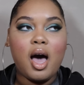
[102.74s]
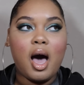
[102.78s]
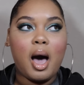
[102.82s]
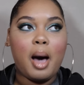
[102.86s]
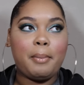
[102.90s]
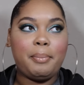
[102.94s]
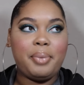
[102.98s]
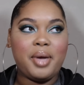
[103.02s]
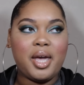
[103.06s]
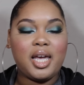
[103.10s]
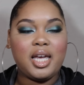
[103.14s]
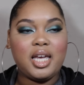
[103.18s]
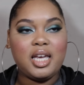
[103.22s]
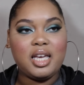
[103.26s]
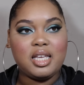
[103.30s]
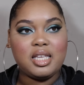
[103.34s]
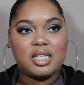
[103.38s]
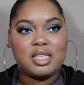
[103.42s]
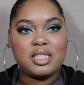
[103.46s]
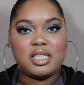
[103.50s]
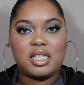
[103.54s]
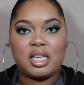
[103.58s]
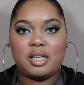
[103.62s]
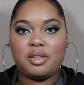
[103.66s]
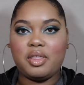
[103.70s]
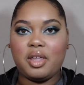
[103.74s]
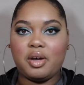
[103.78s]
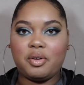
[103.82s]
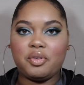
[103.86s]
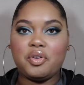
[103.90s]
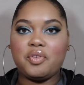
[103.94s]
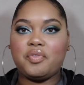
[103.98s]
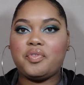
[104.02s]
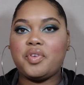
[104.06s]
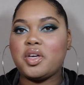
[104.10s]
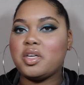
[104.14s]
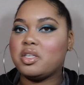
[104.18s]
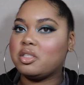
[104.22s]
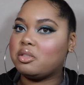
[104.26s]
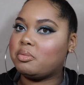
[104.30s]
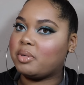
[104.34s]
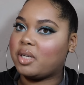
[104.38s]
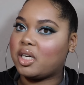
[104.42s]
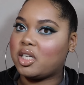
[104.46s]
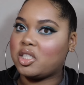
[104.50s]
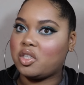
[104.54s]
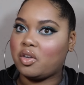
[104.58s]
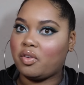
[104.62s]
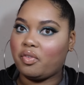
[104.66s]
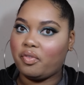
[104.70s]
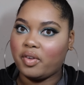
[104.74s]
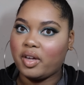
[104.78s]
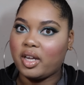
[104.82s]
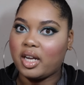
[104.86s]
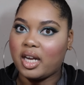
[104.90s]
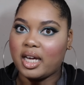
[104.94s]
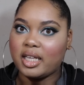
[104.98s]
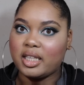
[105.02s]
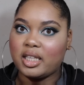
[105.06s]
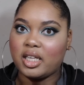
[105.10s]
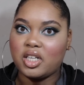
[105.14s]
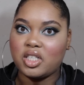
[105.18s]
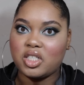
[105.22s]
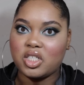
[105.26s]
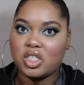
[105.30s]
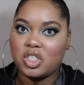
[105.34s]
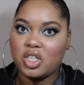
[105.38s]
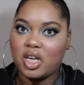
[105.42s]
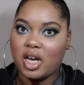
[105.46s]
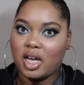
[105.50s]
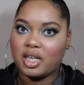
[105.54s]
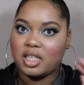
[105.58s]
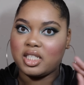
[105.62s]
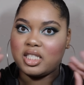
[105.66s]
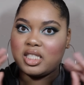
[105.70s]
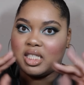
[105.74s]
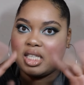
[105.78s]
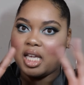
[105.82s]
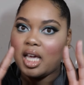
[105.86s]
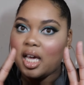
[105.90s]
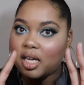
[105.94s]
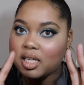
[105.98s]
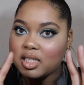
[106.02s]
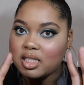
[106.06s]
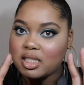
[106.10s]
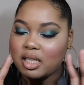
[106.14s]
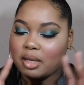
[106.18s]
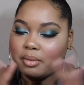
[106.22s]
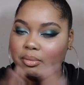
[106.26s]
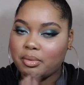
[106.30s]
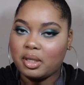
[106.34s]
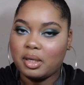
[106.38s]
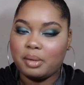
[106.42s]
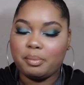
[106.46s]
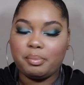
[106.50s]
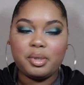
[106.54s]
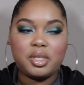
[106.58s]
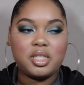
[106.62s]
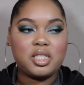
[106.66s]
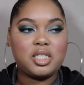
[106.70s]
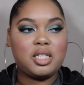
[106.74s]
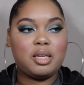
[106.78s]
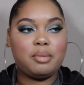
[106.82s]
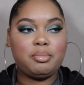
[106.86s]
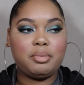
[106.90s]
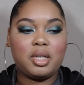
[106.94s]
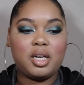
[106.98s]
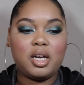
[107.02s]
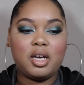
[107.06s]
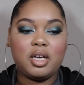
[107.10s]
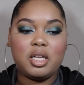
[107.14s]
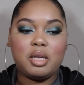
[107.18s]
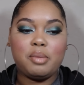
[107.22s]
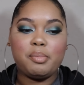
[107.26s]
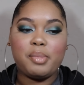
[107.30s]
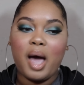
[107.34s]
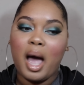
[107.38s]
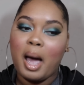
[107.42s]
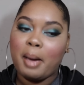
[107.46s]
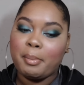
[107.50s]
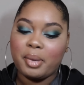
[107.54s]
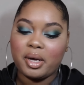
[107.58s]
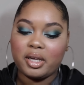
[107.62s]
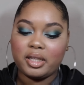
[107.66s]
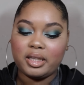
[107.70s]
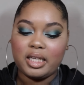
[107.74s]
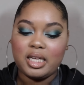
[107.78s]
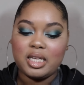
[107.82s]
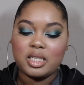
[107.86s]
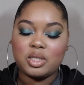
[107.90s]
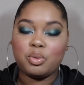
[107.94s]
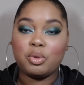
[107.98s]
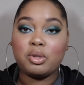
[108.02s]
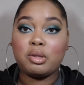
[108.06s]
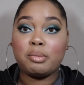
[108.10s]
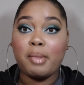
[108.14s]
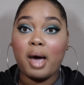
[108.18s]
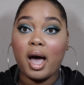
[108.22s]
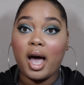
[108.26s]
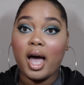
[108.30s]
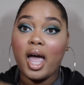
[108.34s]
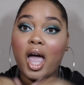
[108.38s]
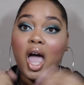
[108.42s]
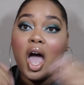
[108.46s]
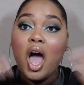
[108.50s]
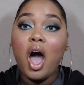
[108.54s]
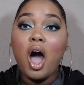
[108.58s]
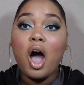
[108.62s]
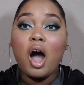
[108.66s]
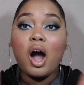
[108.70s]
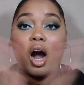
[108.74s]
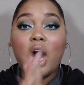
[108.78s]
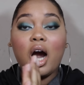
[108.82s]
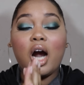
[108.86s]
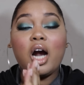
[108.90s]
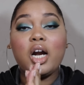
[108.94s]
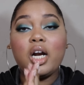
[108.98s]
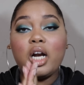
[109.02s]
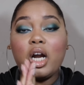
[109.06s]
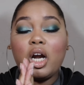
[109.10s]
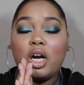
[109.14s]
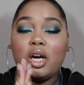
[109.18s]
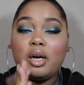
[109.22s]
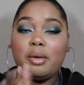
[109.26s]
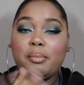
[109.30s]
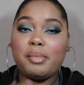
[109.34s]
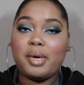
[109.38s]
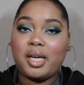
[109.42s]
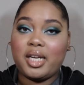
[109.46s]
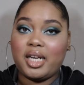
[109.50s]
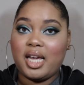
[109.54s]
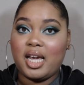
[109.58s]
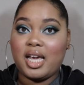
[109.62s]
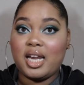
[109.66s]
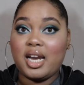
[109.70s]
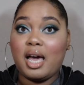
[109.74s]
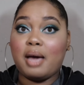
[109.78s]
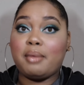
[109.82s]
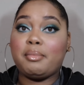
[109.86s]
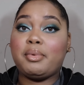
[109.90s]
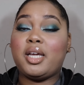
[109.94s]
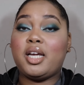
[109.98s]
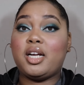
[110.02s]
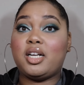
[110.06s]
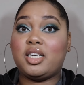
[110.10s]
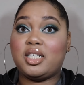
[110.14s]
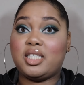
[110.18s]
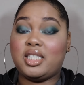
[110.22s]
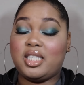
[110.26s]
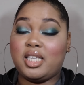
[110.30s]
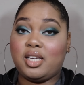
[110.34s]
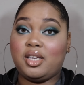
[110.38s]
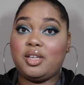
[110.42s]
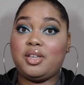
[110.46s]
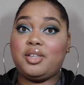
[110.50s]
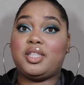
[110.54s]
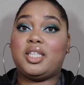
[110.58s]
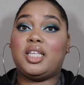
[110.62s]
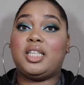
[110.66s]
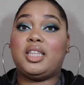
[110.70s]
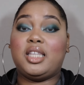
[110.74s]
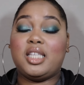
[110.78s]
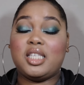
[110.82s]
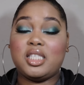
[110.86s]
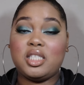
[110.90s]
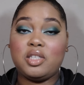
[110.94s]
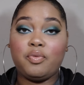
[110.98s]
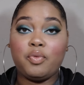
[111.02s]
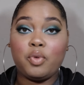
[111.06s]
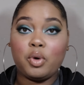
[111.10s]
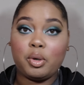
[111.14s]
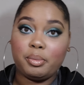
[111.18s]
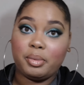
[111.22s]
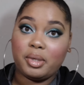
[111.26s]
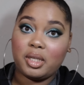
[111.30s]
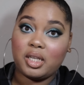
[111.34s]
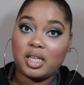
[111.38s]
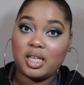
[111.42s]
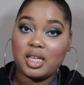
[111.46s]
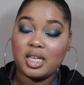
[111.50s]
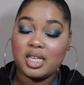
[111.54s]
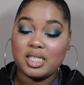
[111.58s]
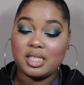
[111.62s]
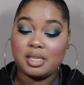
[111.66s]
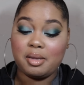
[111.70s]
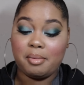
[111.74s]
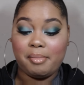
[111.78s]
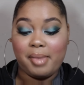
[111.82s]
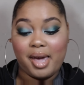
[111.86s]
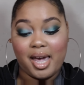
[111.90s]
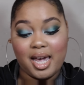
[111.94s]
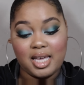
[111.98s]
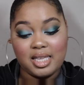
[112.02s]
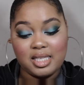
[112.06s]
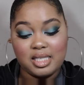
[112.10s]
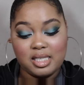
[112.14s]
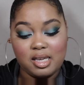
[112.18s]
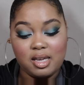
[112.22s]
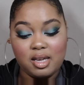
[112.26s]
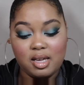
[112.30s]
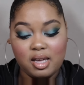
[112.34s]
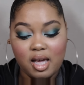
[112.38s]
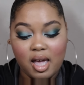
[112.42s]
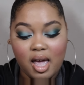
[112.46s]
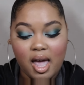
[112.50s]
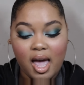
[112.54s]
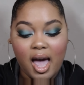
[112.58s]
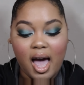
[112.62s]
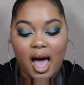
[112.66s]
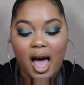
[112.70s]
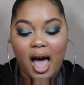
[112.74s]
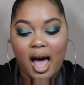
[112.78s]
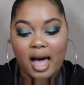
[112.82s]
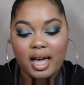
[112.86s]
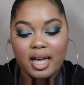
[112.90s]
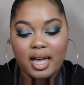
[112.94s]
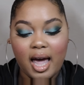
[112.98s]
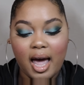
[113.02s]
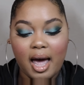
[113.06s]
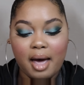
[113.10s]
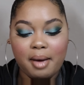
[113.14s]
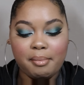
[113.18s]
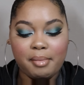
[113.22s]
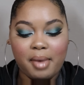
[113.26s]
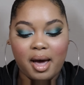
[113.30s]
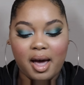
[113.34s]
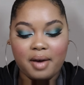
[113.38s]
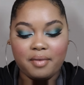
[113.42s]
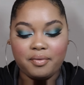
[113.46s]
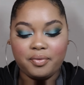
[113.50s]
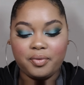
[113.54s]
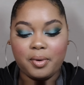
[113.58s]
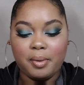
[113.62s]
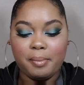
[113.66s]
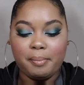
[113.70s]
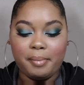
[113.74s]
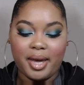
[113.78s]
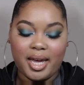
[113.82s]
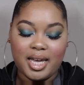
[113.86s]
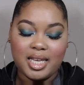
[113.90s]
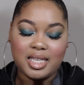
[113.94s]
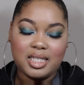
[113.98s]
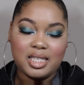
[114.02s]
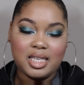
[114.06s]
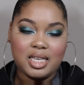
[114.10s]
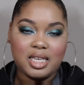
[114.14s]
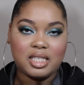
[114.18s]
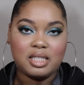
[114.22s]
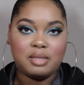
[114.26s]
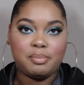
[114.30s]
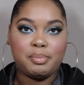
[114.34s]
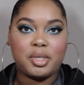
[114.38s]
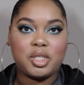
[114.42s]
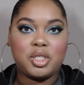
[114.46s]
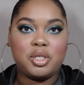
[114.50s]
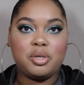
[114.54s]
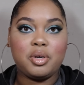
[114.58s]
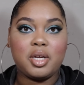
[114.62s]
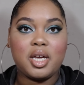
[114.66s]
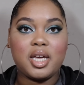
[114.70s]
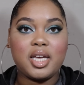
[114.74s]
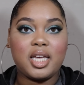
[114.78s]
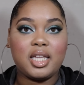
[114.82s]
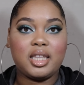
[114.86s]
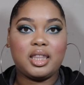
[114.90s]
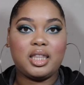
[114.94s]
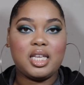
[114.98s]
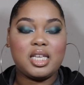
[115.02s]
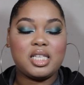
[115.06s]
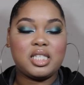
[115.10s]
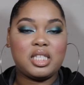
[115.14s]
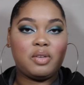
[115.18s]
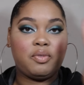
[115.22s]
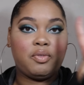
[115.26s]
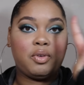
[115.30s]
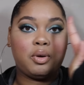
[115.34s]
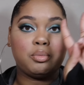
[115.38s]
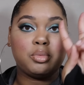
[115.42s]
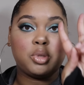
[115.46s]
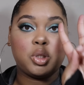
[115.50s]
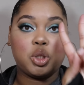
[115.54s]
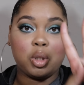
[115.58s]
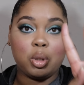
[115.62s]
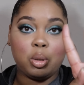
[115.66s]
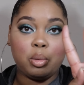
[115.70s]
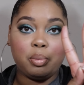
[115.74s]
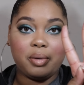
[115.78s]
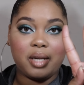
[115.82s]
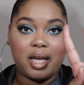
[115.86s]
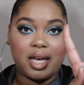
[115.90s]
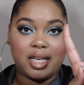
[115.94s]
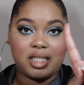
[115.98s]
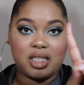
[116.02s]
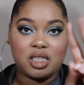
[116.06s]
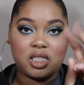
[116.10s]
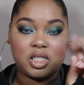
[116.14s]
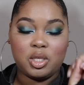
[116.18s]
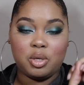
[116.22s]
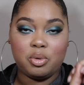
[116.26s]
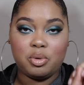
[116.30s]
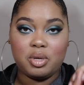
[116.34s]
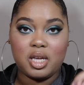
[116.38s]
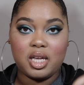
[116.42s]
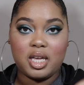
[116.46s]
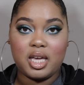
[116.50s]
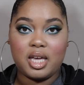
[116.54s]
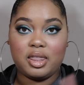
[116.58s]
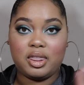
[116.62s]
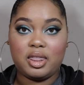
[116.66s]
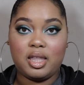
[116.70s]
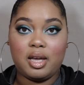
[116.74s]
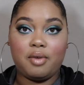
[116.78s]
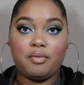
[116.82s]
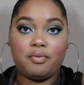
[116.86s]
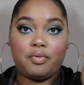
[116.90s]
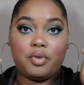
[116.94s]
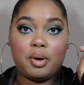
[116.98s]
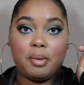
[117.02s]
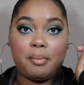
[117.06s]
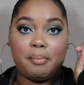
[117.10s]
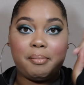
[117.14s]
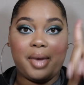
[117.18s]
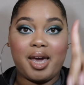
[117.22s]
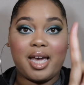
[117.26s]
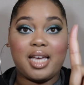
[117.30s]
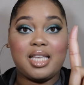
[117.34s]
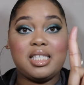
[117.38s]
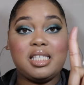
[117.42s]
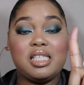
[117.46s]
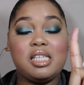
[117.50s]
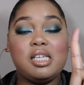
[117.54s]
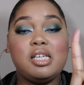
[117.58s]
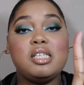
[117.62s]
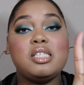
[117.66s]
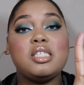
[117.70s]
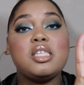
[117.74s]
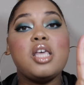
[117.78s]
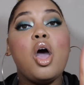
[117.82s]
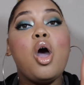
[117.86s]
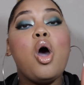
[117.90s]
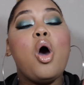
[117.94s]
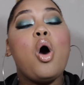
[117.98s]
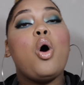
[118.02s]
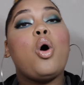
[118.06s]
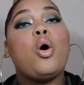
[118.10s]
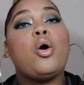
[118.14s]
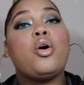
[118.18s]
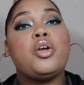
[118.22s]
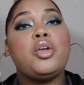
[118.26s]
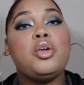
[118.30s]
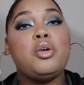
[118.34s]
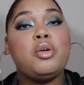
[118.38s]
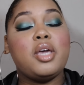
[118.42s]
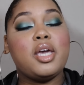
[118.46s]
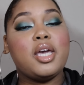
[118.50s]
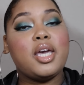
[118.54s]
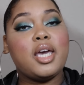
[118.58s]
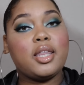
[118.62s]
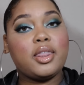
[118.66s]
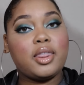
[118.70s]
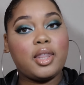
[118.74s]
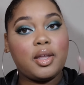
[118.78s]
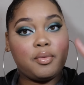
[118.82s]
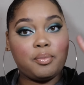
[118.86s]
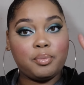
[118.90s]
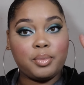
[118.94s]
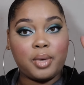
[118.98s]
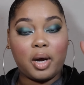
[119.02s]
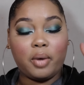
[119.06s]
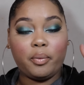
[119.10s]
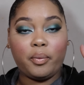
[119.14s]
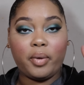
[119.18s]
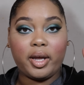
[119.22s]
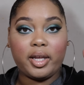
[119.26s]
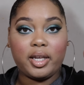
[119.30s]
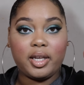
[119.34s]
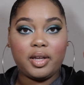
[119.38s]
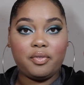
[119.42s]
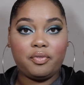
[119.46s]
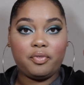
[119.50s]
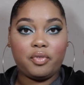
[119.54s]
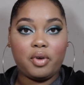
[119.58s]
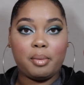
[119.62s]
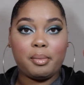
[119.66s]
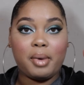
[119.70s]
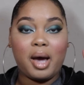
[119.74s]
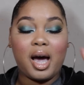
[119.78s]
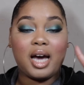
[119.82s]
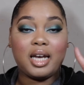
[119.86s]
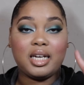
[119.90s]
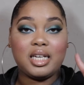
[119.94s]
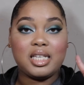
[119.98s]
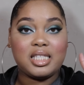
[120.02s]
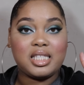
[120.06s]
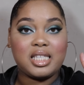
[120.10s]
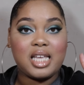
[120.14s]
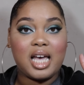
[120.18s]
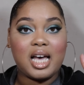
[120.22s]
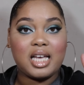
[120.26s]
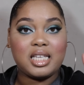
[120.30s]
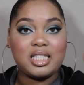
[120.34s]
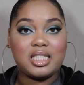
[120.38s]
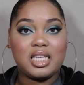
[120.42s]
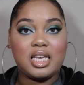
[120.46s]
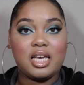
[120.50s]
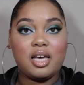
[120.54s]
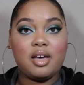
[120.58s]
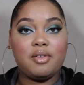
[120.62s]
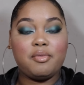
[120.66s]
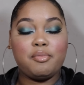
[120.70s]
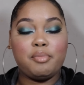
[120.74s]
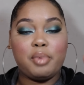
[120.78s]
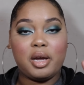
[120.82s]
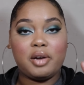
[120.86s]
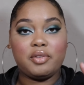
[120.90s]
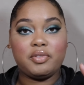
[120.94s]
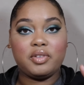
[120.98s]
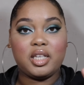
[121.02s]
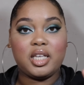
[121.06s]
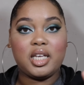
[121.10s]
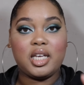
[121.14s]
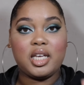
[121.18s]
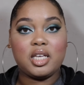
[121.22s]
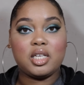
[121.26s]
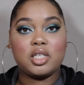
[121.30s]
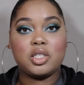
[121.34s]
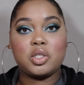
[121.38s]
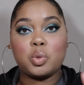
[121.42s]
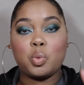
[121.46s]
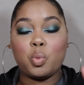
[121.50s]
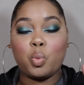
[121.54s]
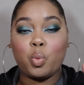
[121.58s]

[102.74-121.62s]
opinions and their reviews because you feel like they're just trying to sell something and push something on you. But I bought these with my hard-earned money and I'm here to tell you that this formula is amazing. I got mine from Macy's, but you can get these from two places. You can get them from Macy's or you can get them directly from Anastasia of Beverly Hills